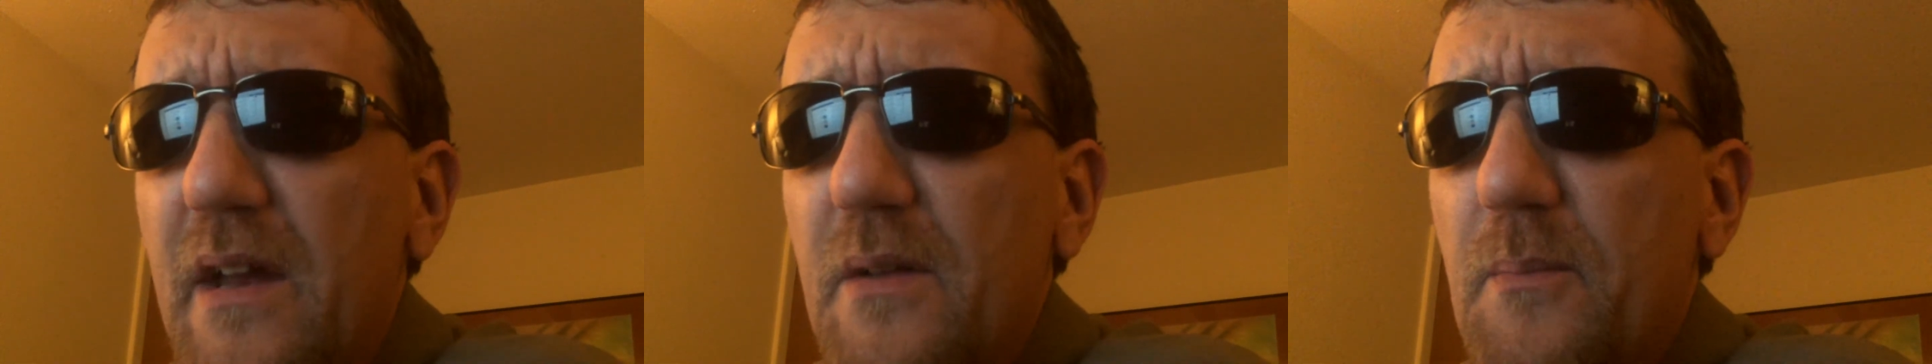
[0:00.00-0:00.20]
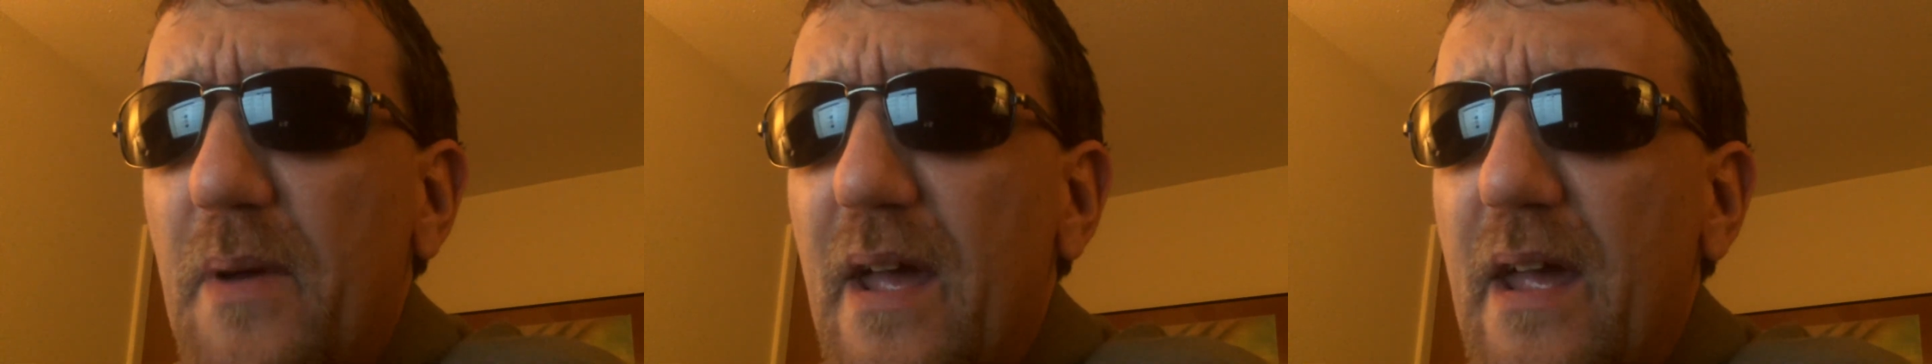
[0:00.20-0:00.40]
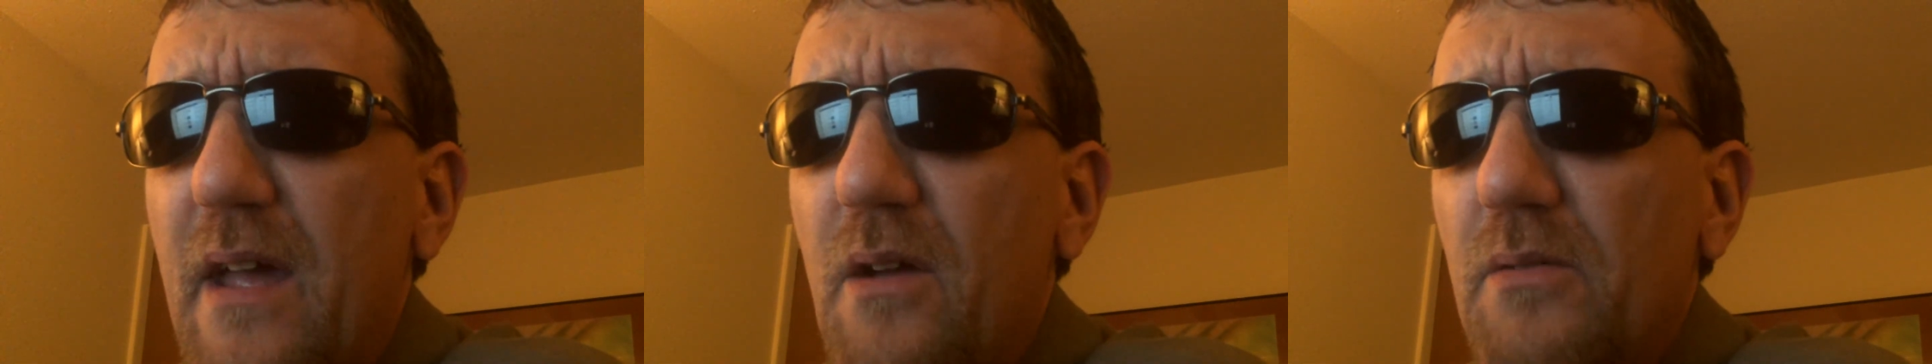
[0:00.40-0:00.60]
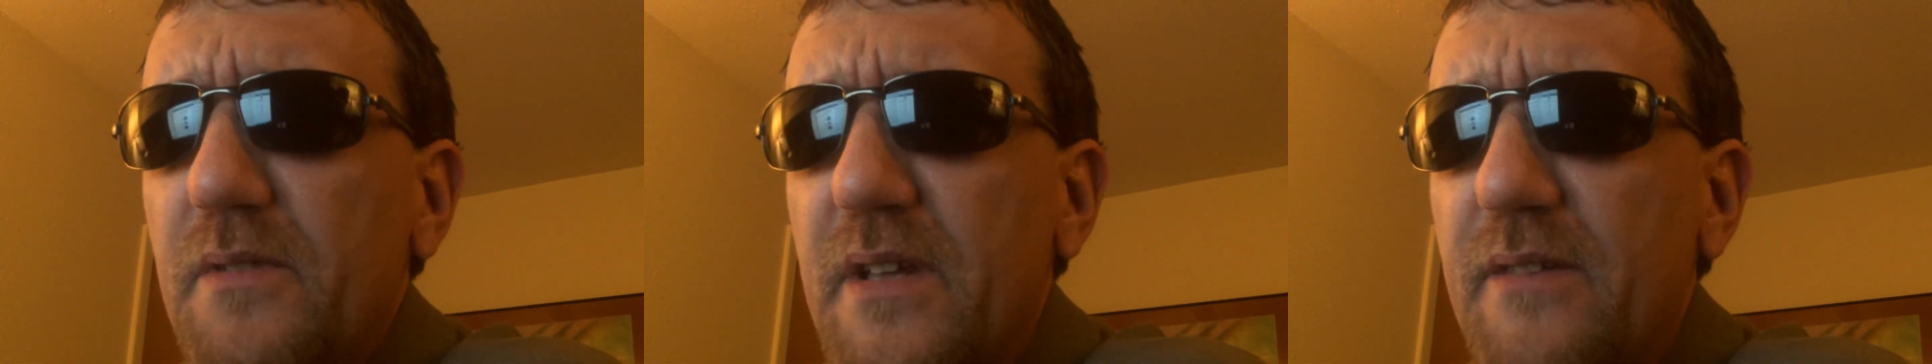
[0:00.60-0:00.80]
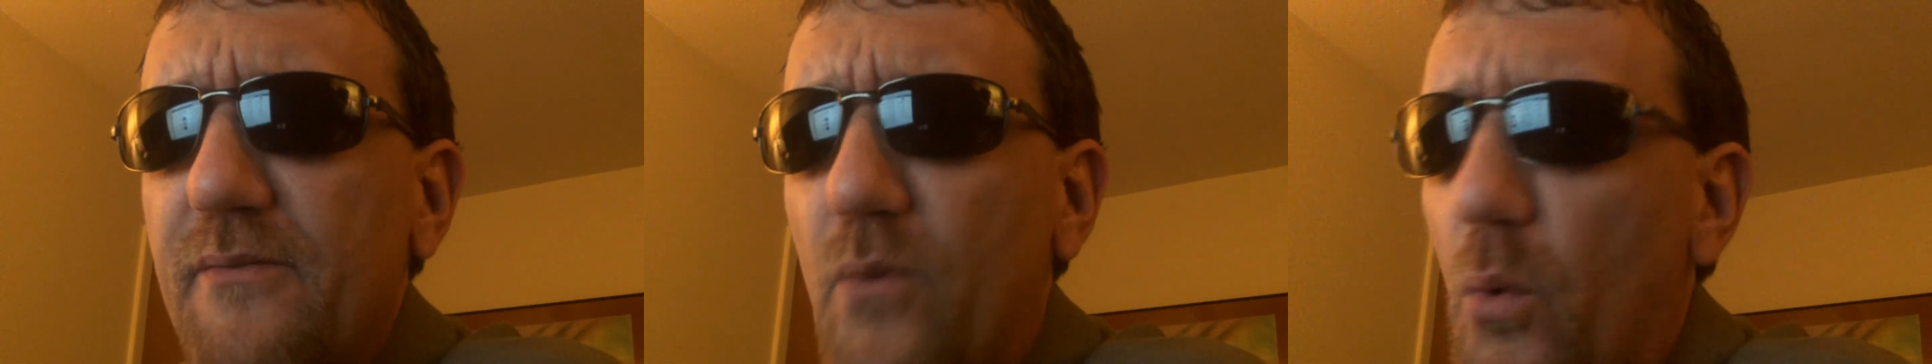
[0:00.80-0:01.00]
to pay
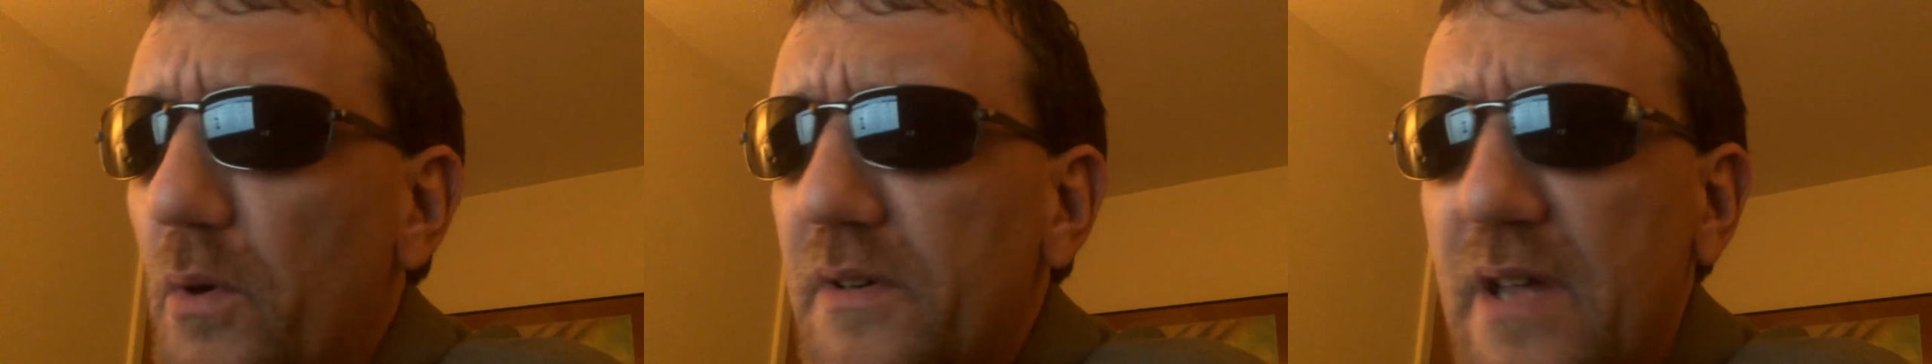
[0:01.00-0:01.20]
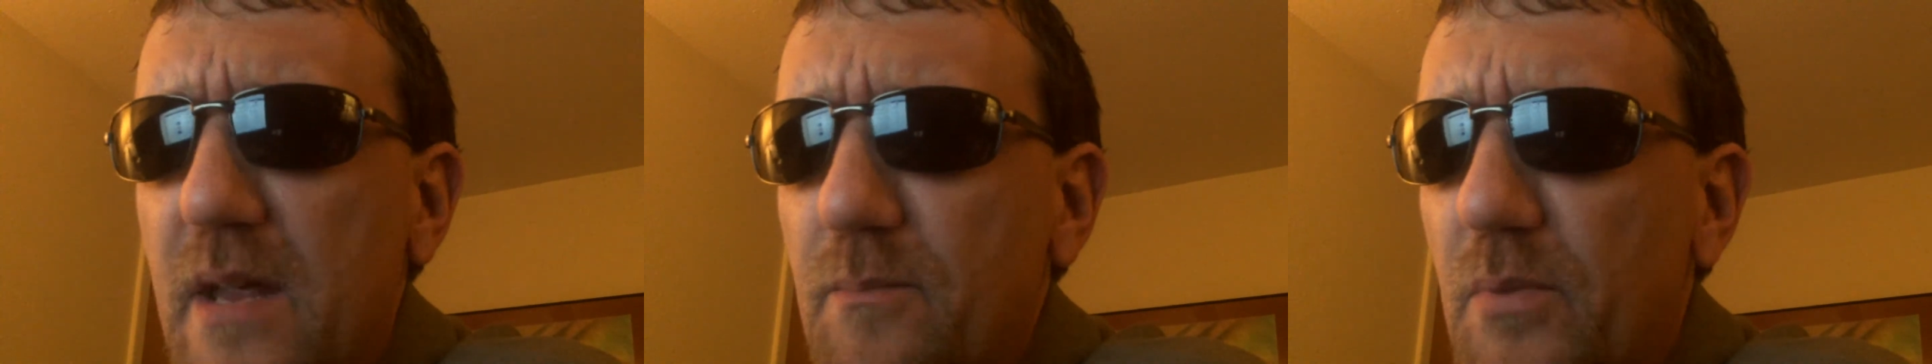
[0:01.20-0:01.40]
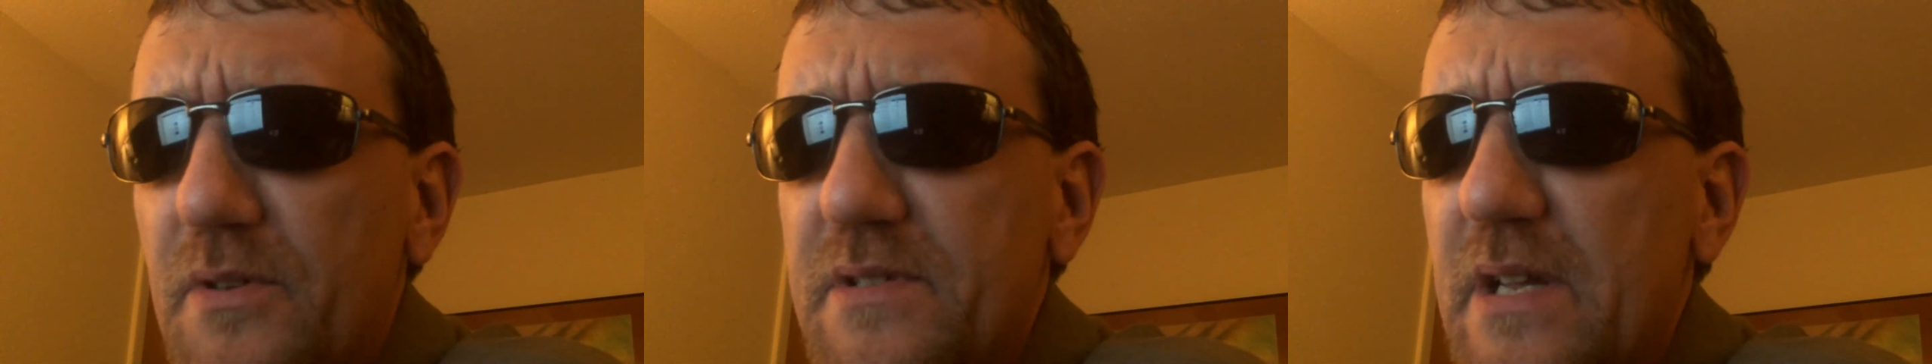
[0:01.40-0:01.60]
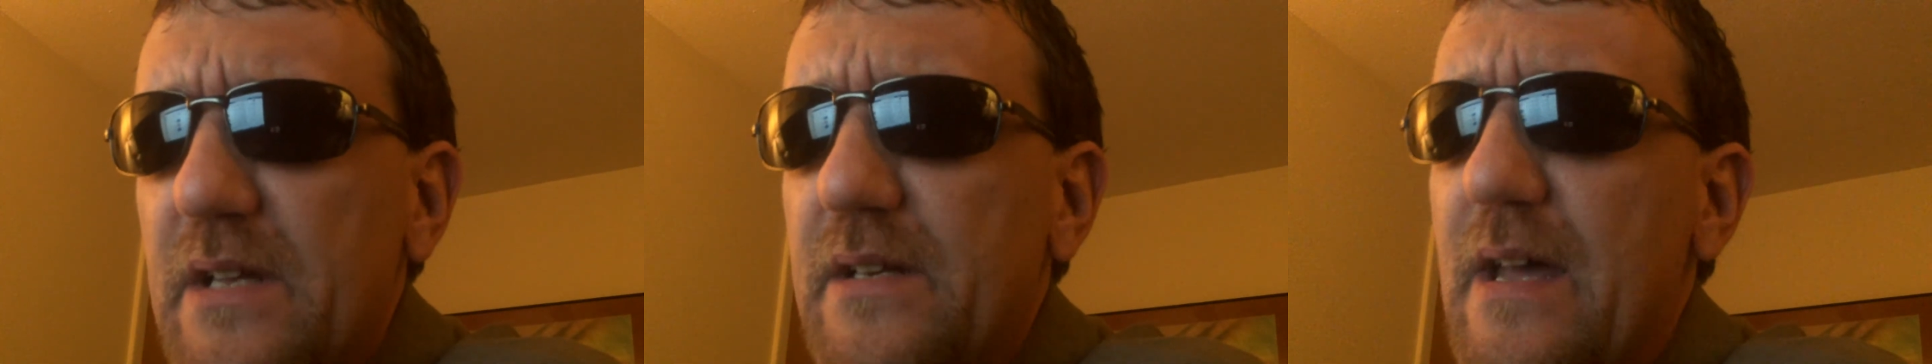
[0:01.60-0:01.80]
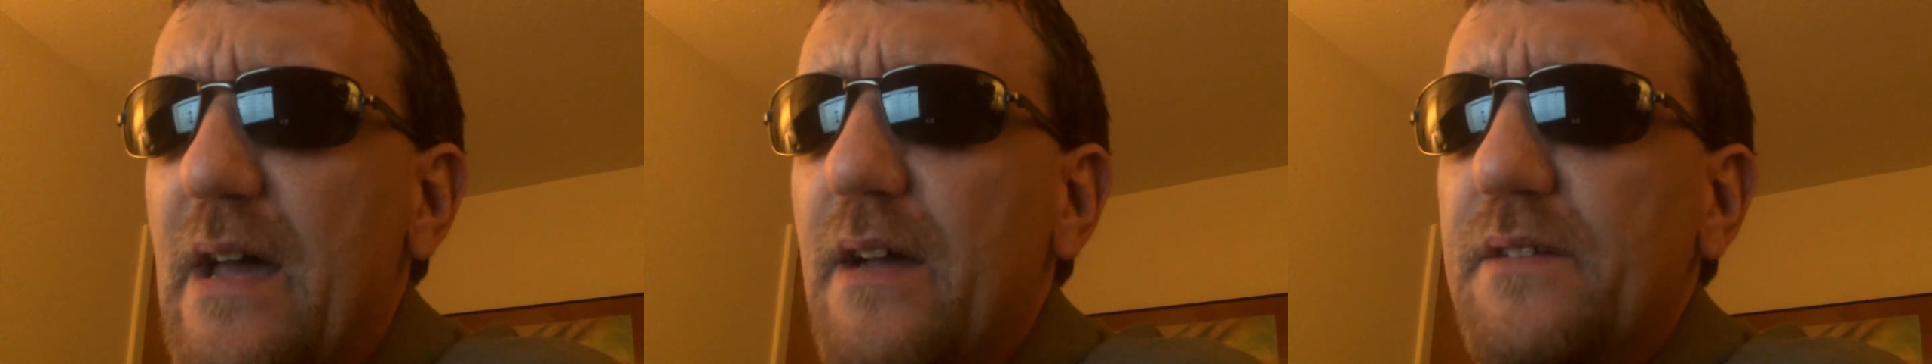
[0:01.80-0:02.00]
only
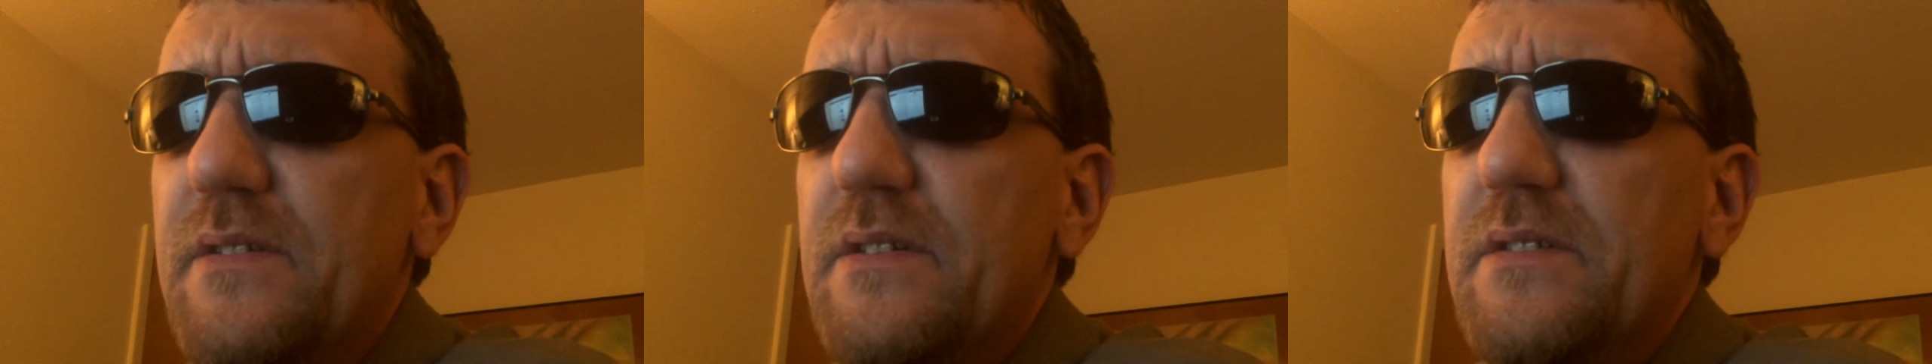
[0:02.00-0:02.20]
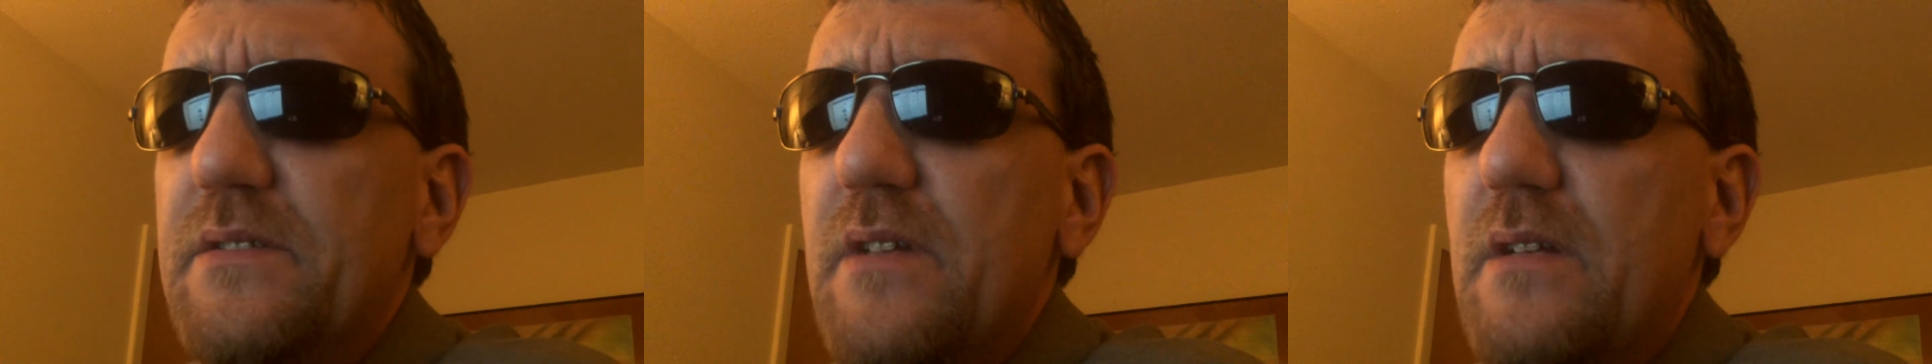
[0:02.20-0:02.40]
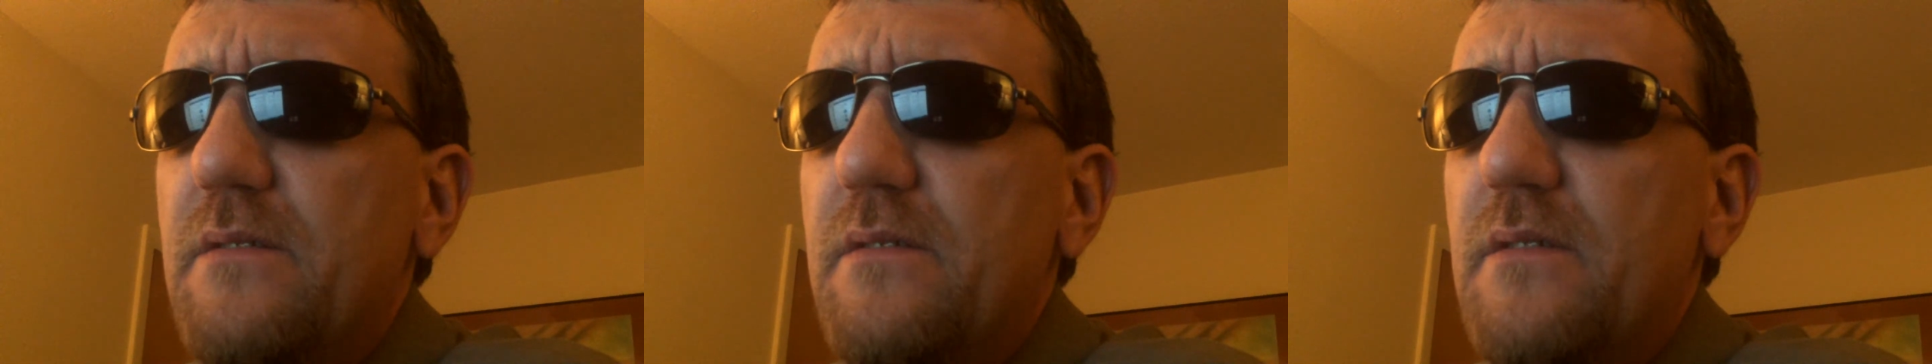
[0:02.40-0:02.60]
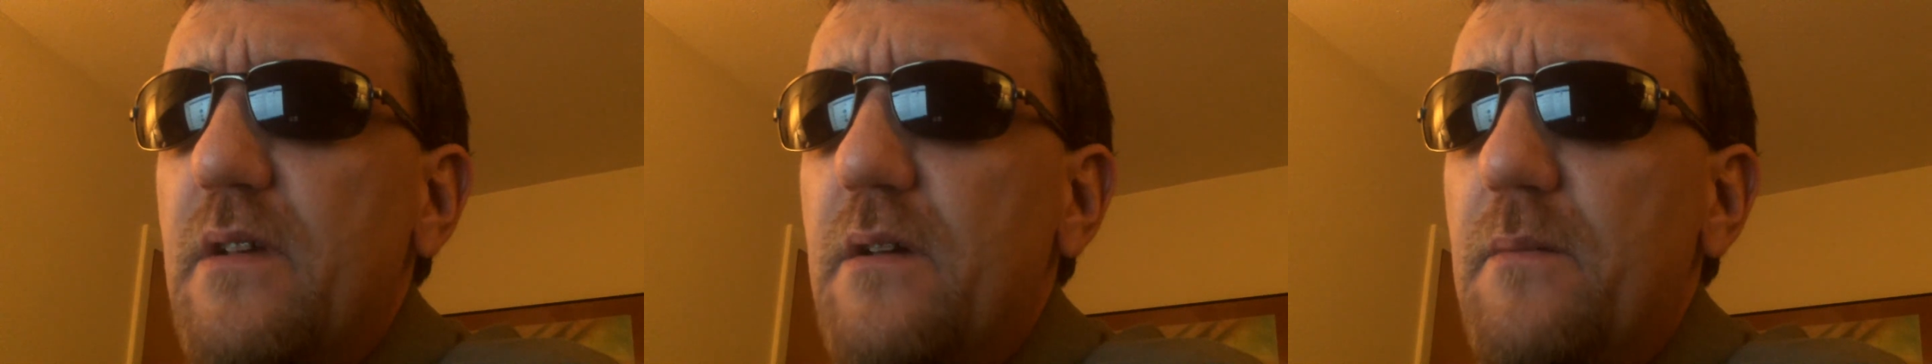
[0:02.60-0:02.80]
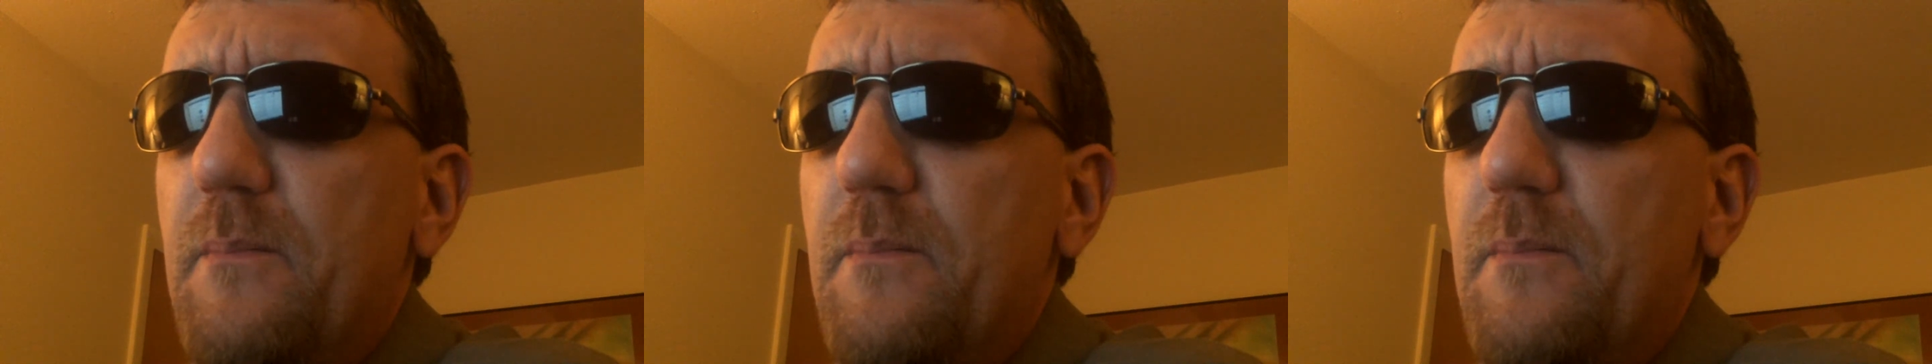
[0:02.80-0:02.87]
14% taxes and